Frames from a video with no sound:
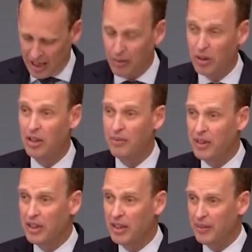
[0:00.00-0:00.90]
I will
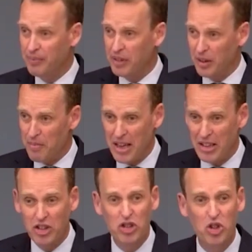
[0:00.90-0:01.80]

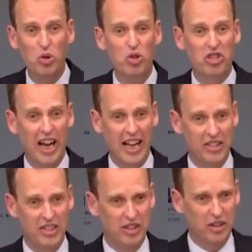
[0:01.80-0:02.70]
mention two
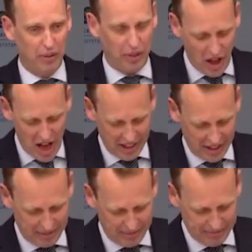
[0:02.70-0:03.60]
strands of thought here.